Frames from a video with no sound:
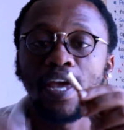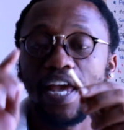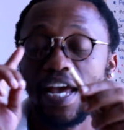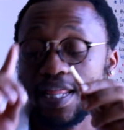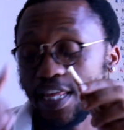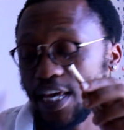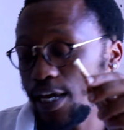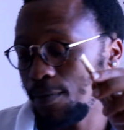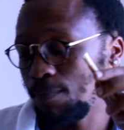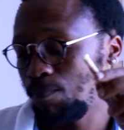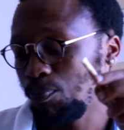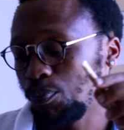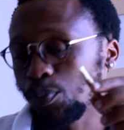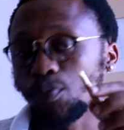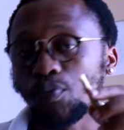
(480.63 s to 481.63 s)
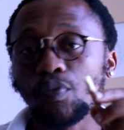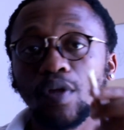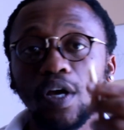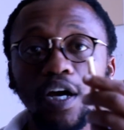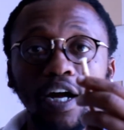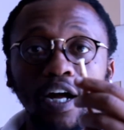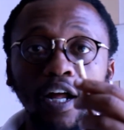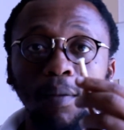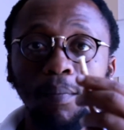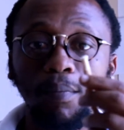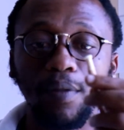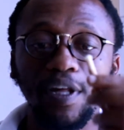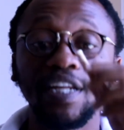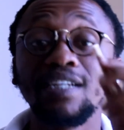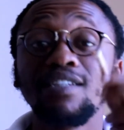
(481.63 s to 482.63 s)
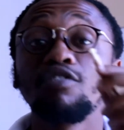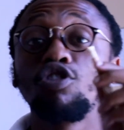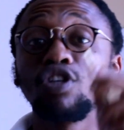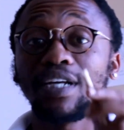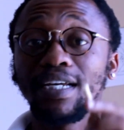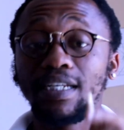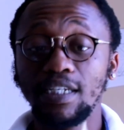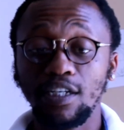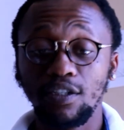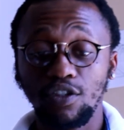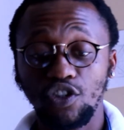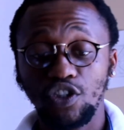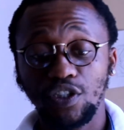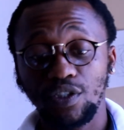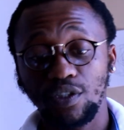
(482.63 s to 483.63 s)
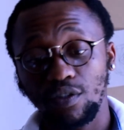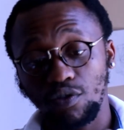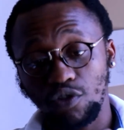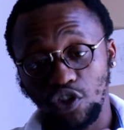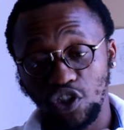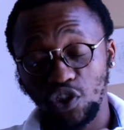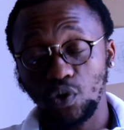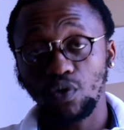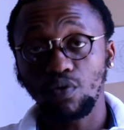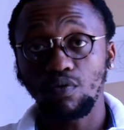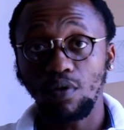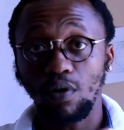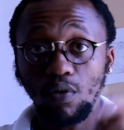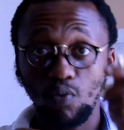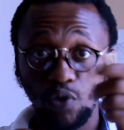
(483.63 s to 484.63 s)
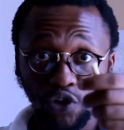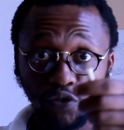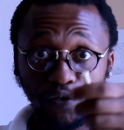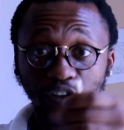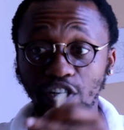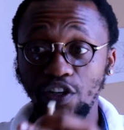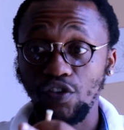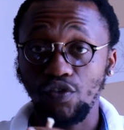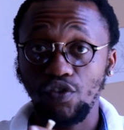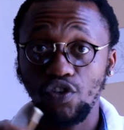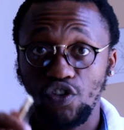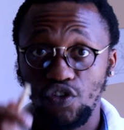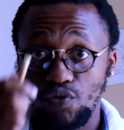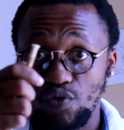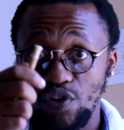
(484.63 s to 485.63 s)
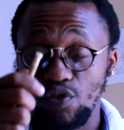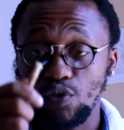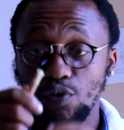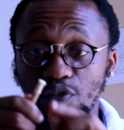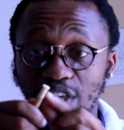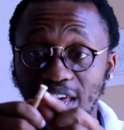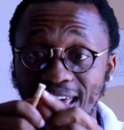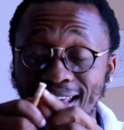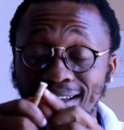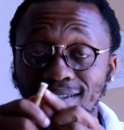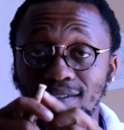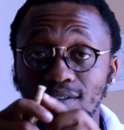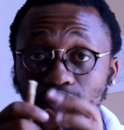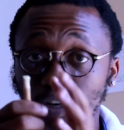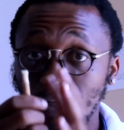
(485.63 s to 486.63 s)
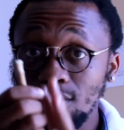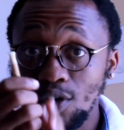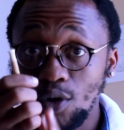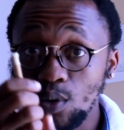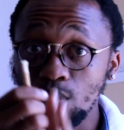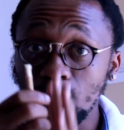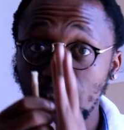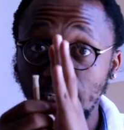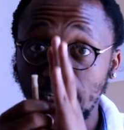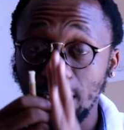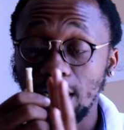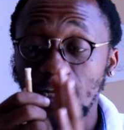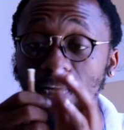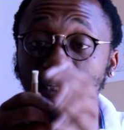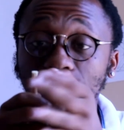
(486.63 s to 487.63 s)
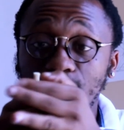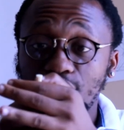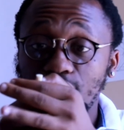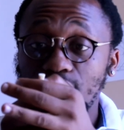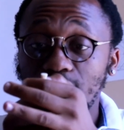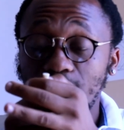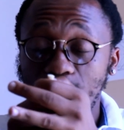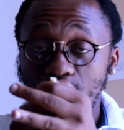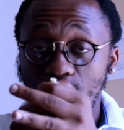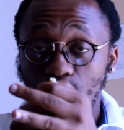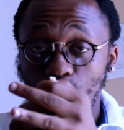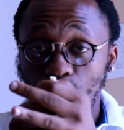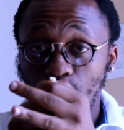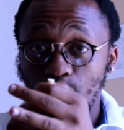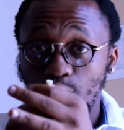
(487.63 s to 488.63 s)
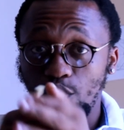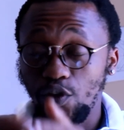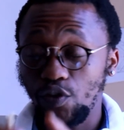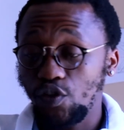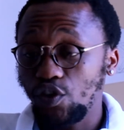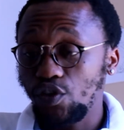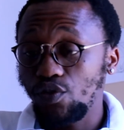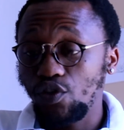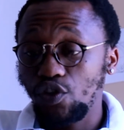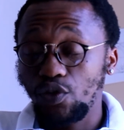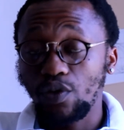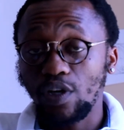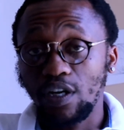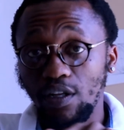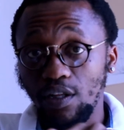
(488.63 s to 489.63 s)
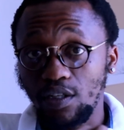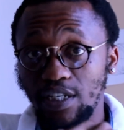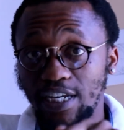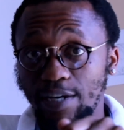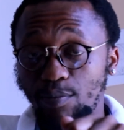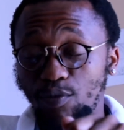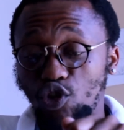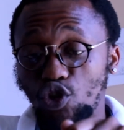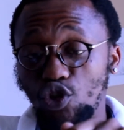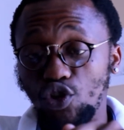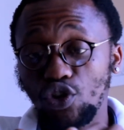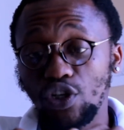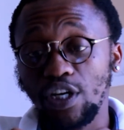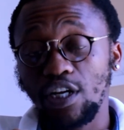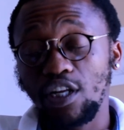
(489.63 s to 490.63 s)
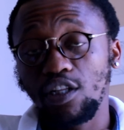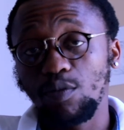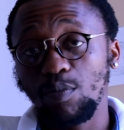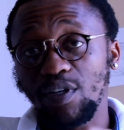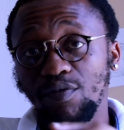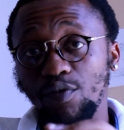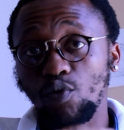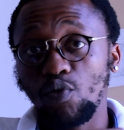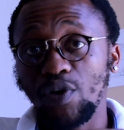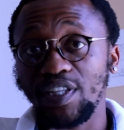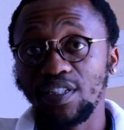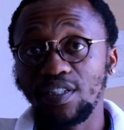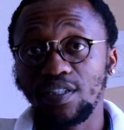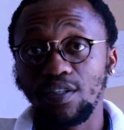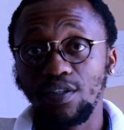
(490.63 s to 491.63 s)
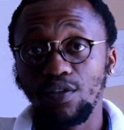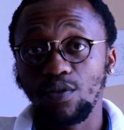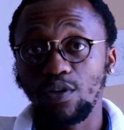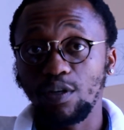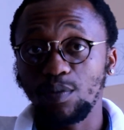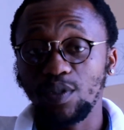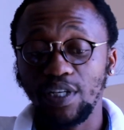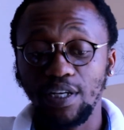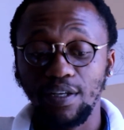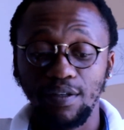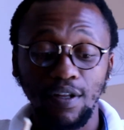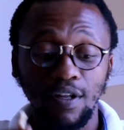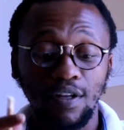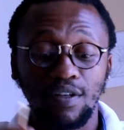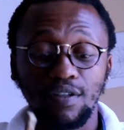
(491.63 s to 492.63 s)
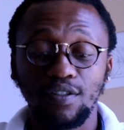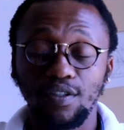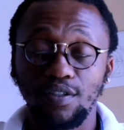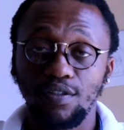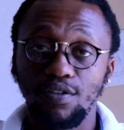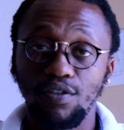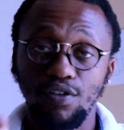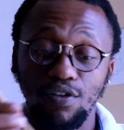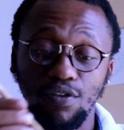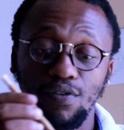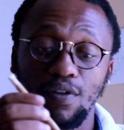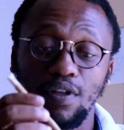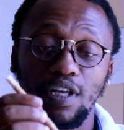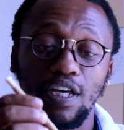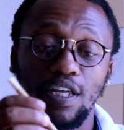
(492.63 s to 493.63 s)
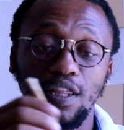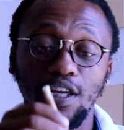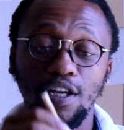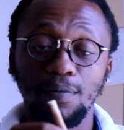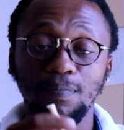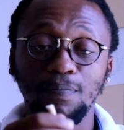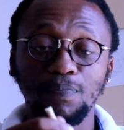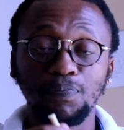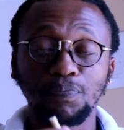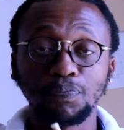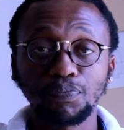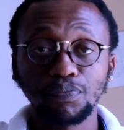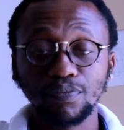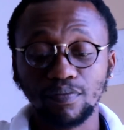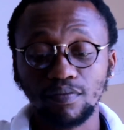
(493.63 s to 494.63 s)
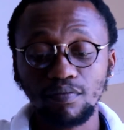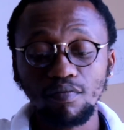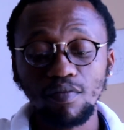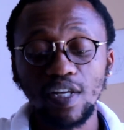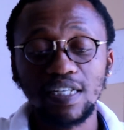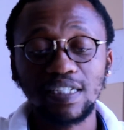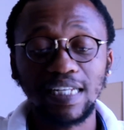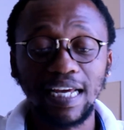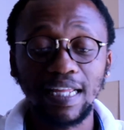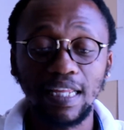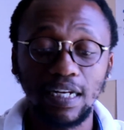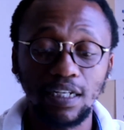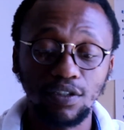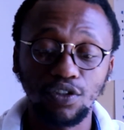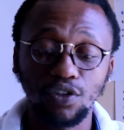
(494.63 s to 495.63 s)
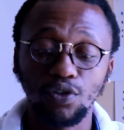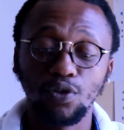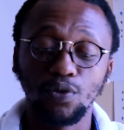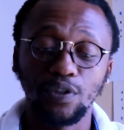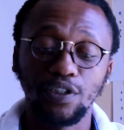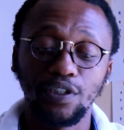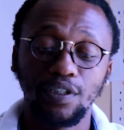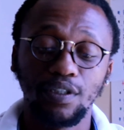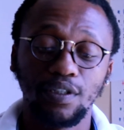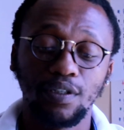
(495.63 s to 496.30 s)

And then it is a good idea to just when you're finished, to just rinse off the end, not the whole stick, just the end when you're finished. Just under the tab, a little bit of a rinse. You know what I'm saying? Just, you know, and then slide that into your holder,